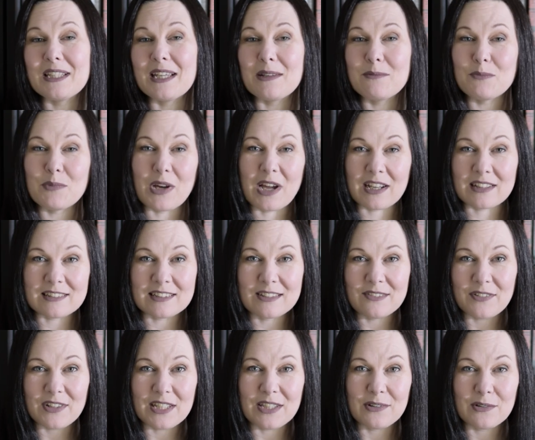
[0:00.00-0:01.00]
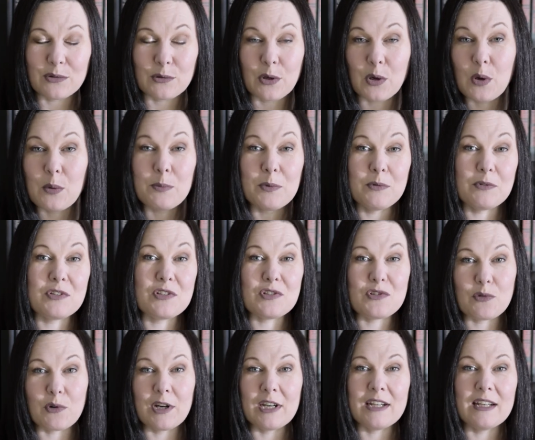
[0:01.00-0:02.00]
unboxing video, so I hope you
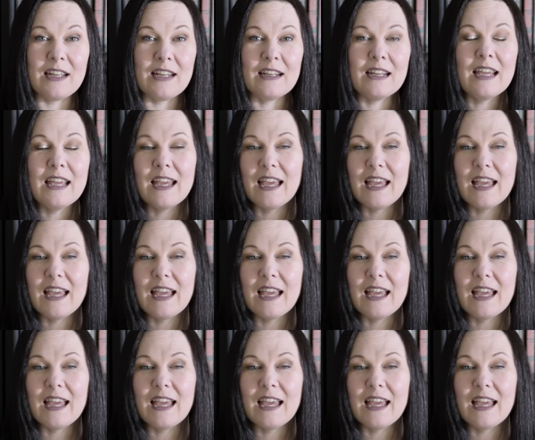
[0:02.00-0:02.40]
enjoyed it.